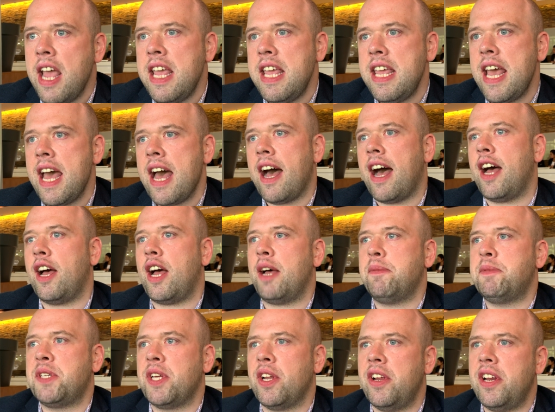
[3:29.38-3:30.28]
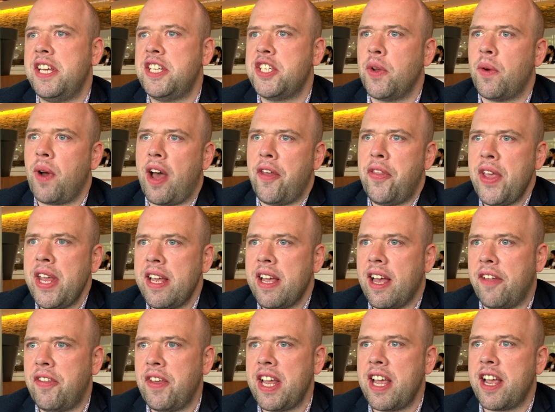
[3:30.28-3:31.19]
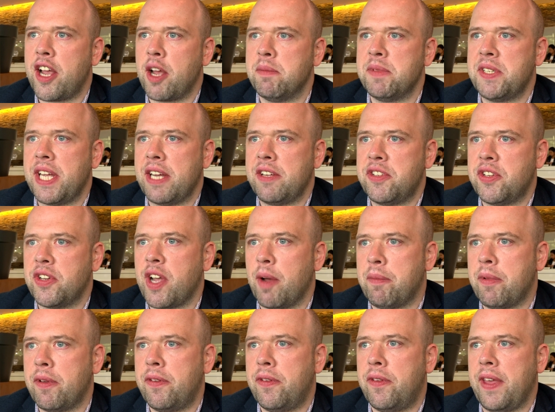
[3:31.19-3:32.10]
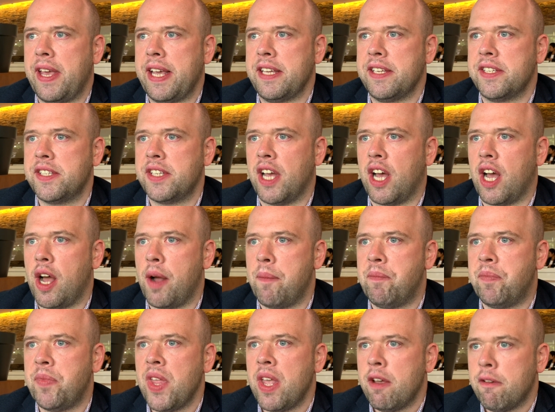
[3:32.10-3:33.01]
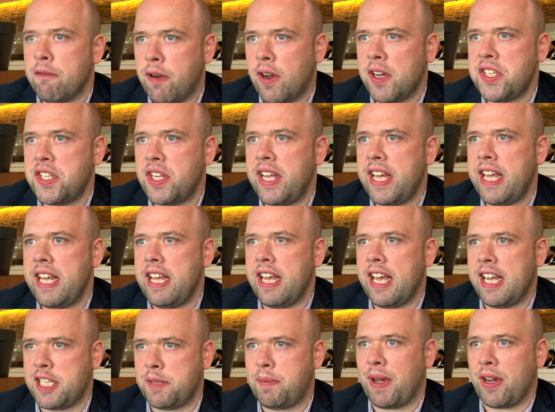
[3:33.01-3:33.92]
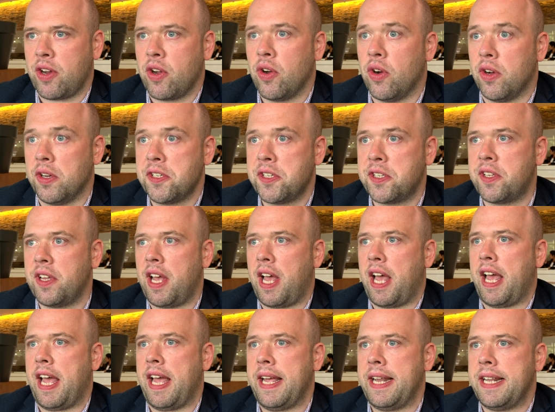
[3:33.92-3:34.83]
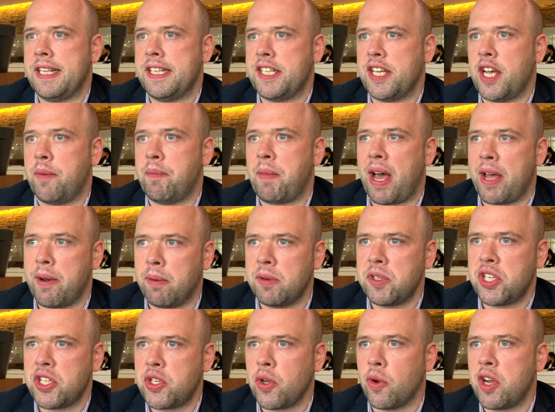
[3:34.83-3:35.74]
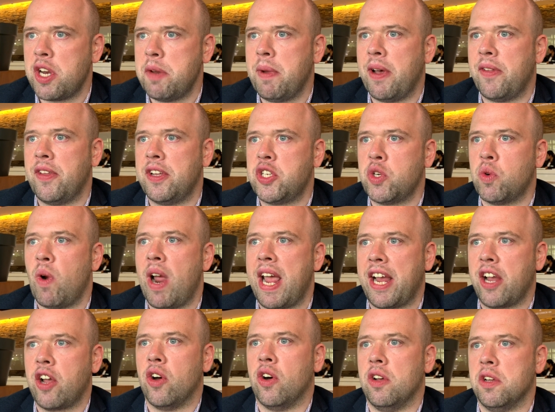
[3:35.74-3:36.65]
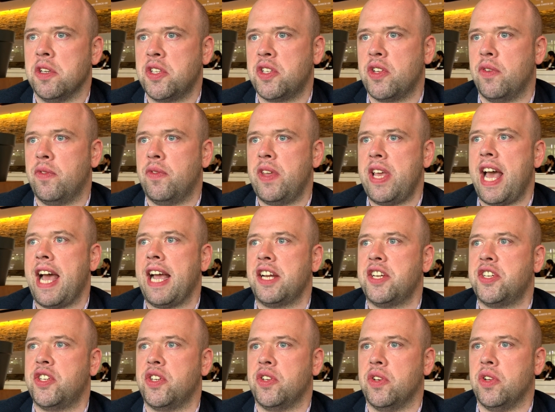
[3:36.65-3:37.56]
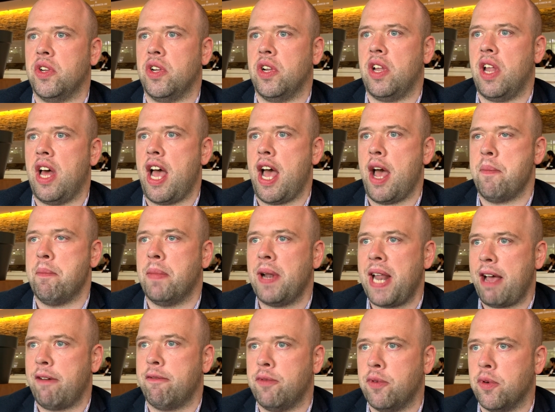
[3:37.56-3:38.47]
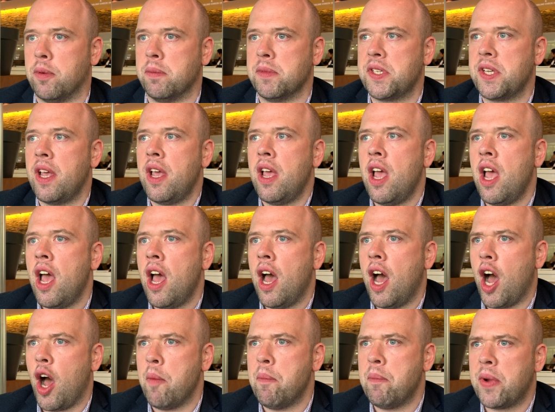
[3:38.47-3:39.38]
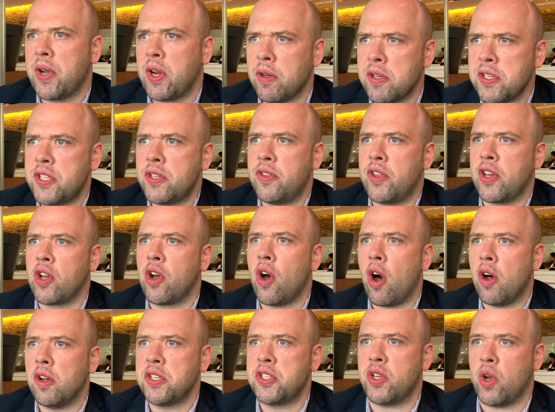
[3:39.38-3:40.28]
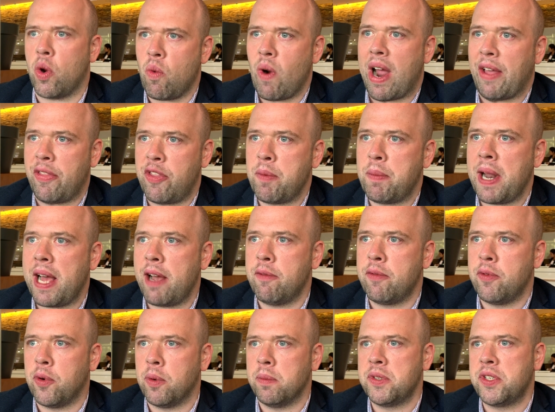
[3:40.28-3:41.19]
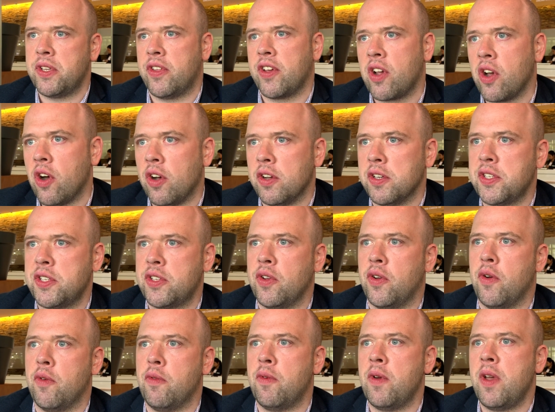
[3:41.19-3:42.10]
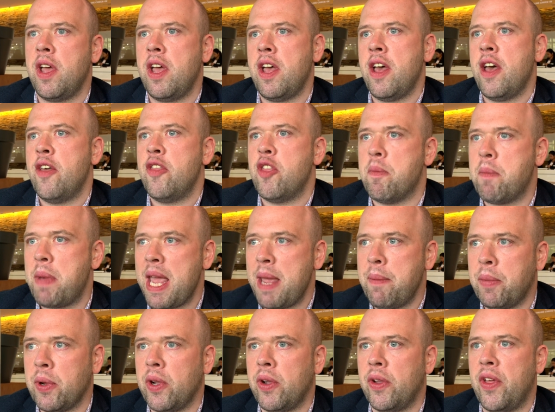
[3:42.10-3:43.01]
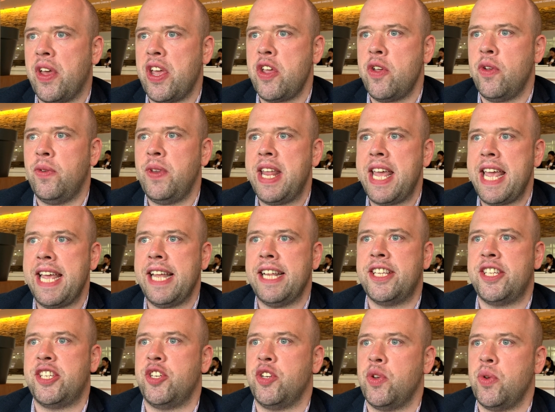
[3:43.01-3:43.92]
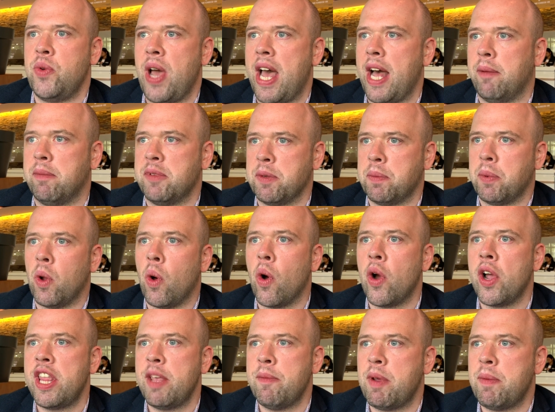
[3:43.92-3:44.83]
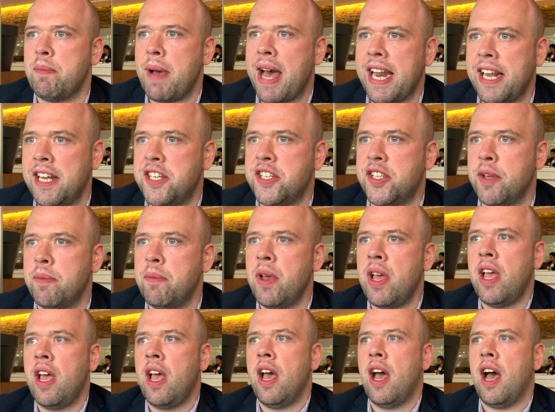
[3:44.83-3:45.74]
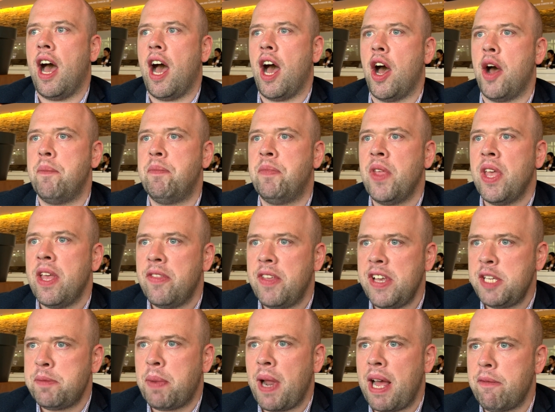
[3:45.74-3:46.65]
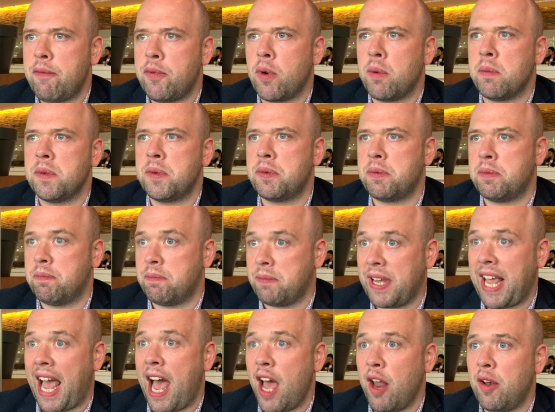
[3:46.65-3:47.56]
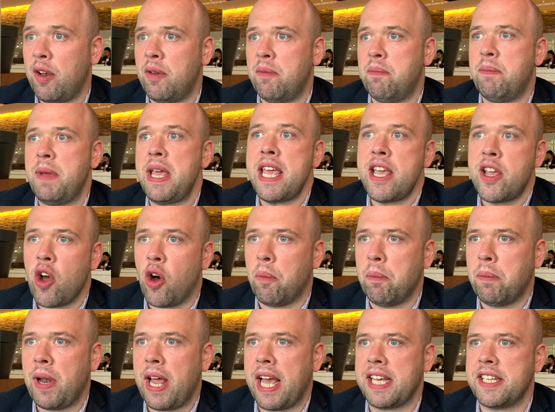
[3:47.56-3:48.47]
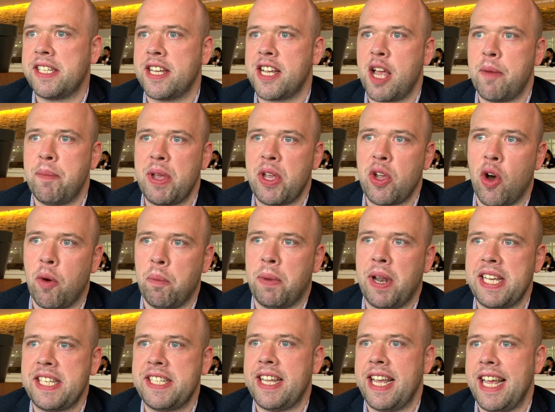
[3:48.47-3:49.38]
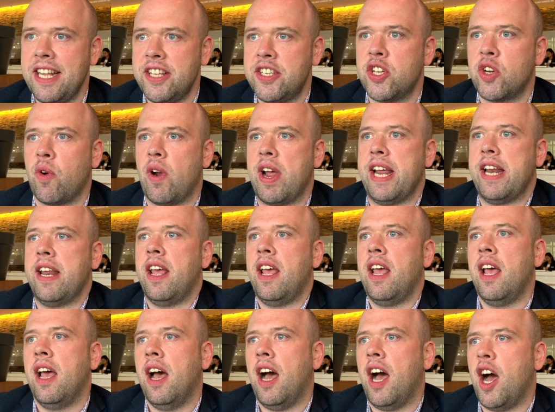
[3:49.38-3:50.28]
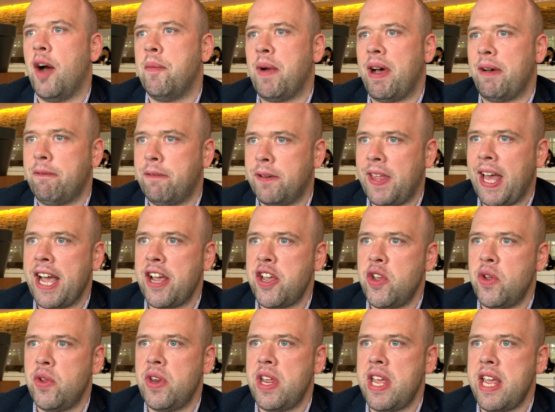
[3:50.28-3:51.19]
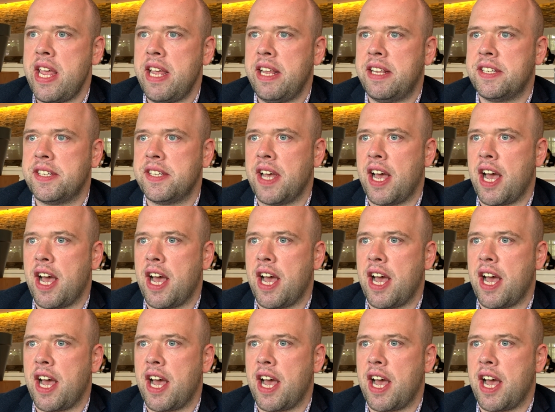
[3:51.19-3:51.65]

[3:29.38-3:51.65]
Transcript: Yeah, absolutely. So I think it comes down to a couple of things. Firstly, it's about cost, and I'm not just talking about the direct cost of the actual platforms, but also the cost around the platform. So the cost of the people that you need to help deploy them and manage them. These platforms can be complex and can be complex to integrate, and for that you need